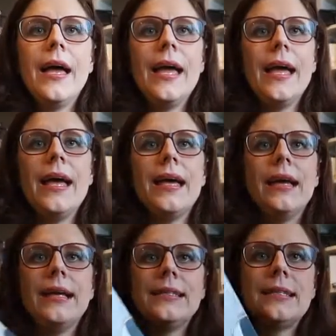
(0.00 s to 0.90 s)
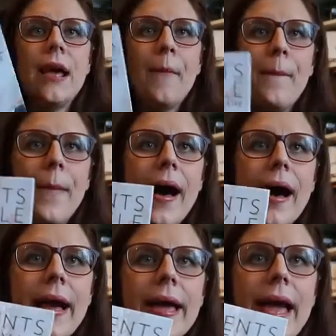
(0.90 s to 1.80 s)
uh, it's
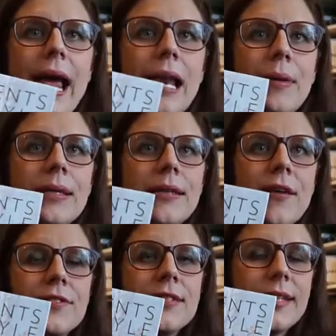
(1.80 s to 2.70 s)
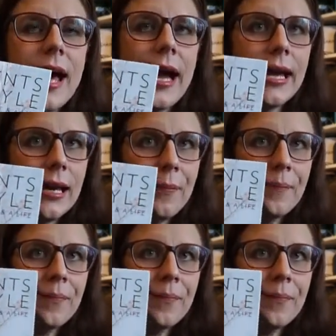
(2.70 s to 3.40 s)
my element of style